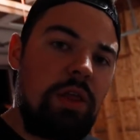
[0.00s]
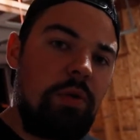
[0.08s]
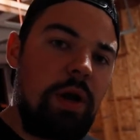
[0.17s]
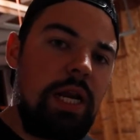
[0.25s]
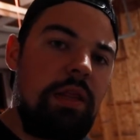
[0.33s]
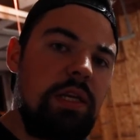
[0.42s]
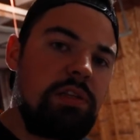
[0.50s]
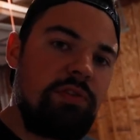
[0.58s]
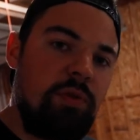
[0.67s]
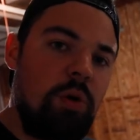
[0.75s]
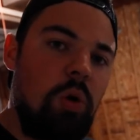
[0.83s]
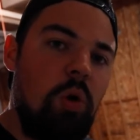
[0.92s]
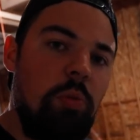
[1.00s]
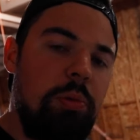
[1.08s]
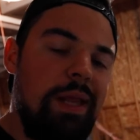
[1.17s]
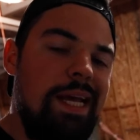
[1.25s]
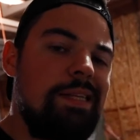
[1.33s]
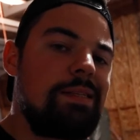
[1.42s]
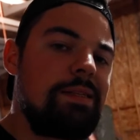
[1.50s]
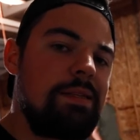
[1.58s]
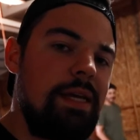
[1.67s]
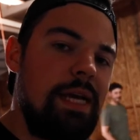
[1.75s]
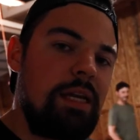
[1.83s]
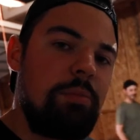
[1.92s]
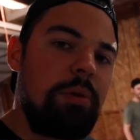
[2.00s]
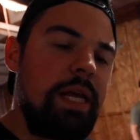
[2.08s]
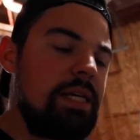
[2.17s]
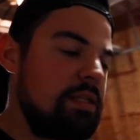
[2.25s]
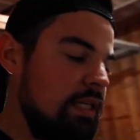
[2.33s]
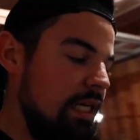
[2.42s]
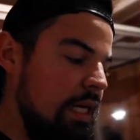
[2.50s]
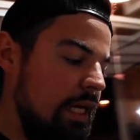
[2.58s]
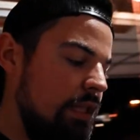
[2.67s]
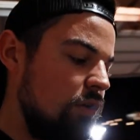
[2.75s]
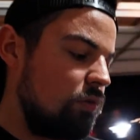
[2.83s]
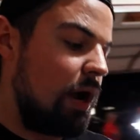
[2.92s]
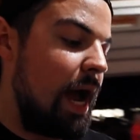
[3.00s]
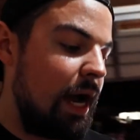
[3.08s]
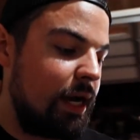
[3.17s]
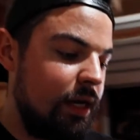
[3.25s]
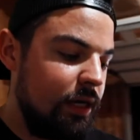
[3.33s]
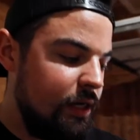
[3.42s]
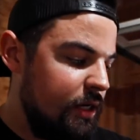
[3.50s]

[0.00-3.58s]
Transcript: threading these four hole plates into place to kind of get the rack